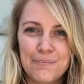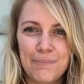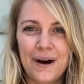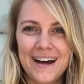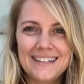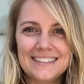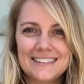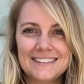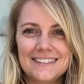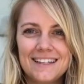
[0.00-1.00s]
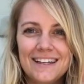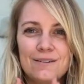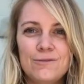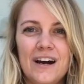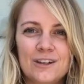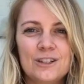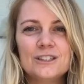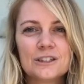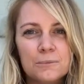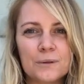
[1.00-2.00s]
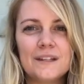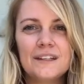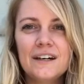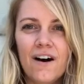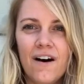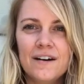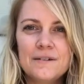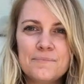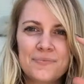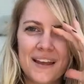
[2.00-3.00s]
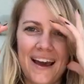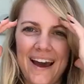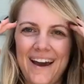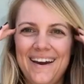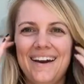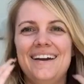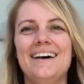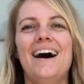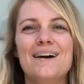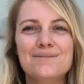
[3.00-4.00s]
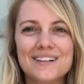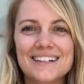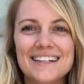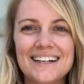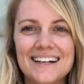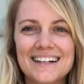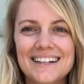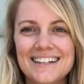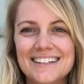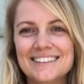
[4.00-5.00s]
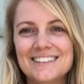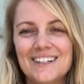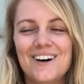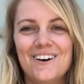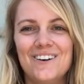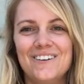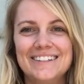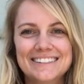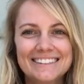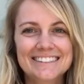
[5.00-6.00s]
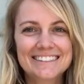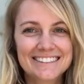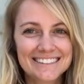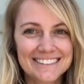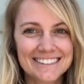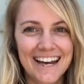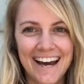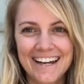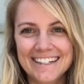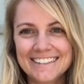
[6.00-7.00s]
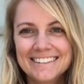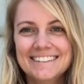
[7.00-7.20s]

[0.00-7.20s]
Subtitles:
But the infection is completely gone, and I am cleared, so yay!